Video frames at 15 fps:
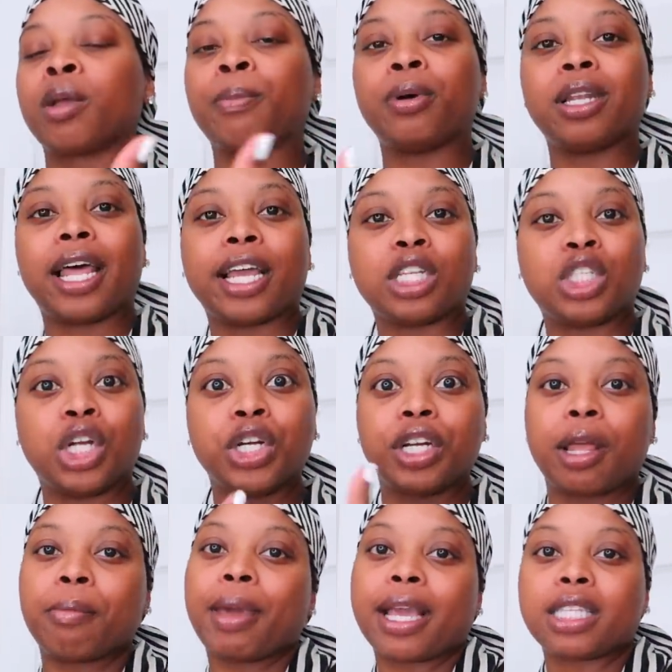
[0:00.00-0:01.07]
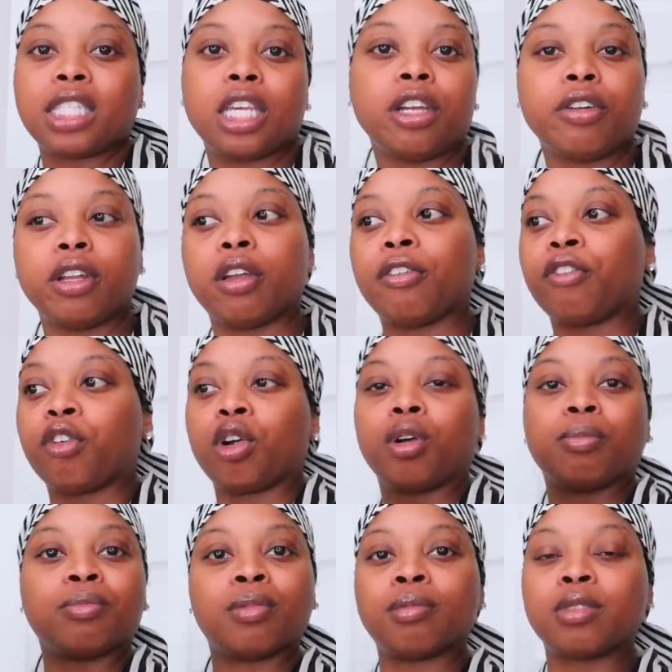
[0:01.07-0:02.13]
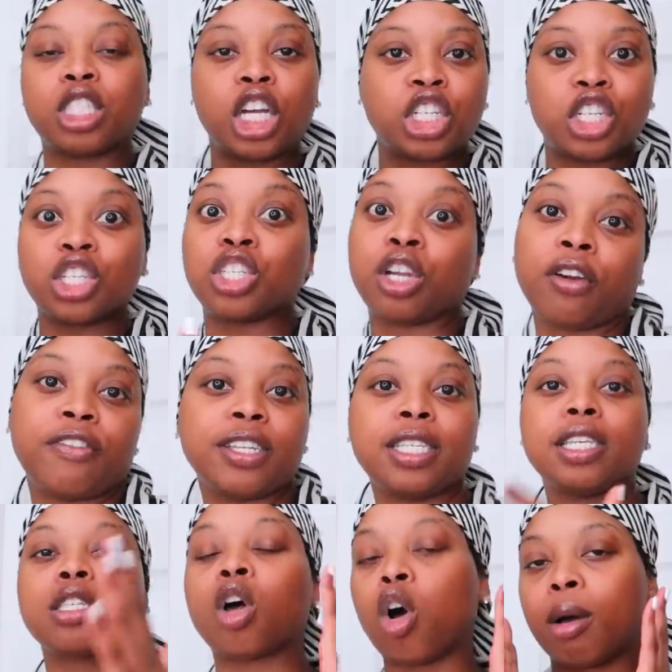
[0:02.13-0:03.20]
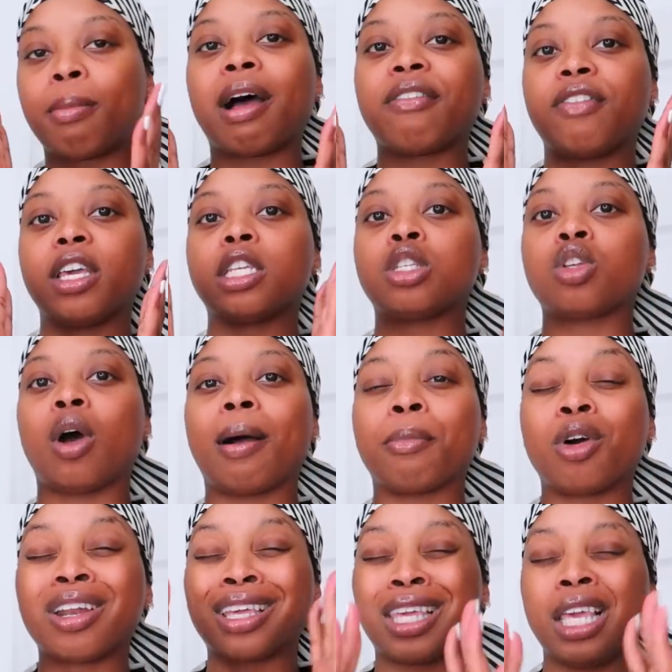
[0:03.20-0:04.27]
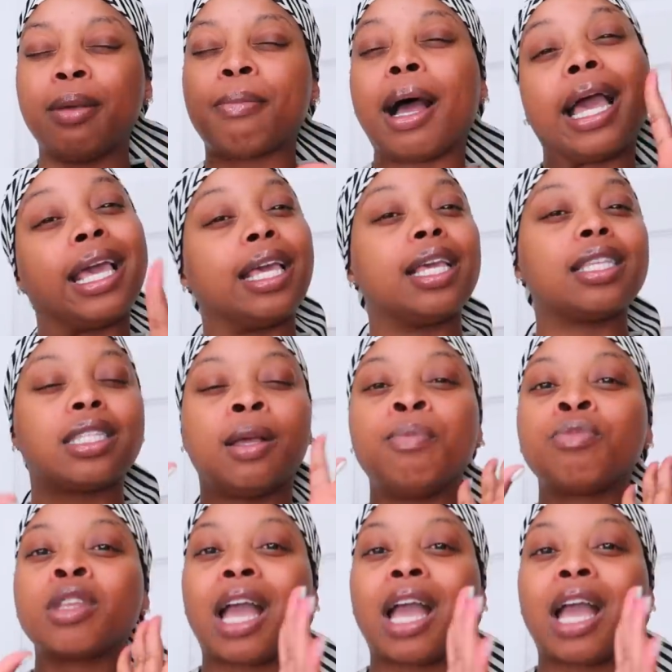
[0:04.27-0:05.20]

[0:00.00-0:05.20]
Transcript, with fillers: put like dirt and bacteria from touching surfaces on my face so I'm gonna keep my hands